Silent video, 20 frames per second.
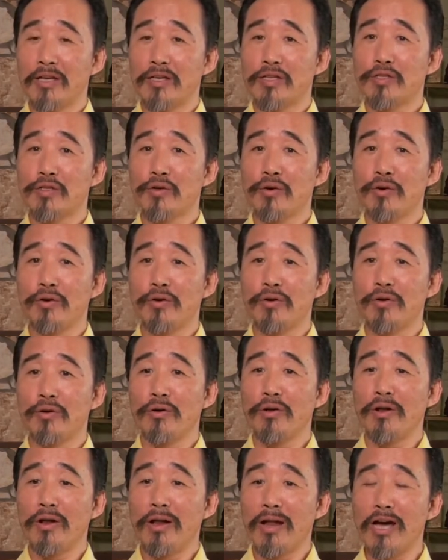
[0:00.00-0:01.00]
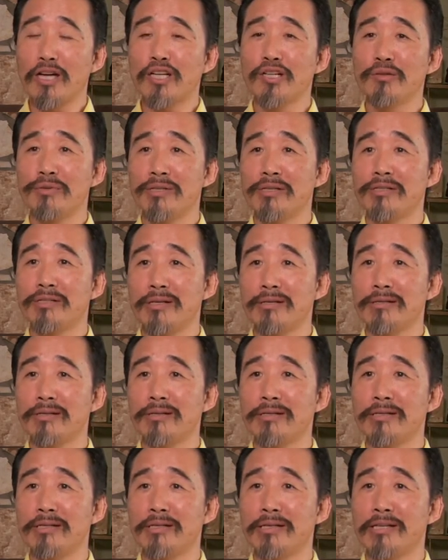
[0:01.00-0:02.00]
So lack of
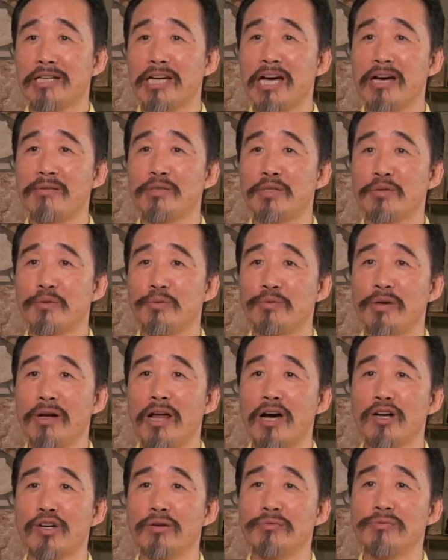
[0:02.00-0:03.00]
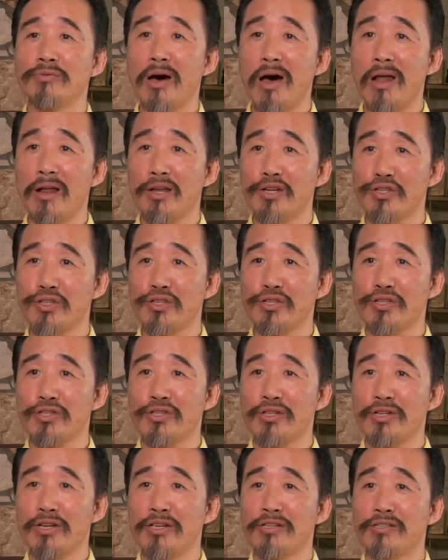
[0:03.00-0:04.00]
integrity comes from lack of
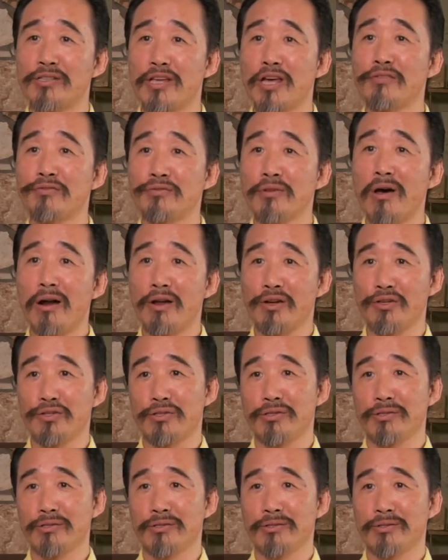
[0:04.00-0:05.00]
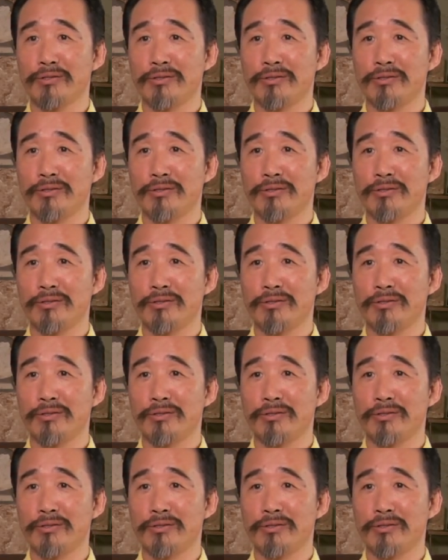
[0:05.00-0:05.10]
knowledge, self-knowledge.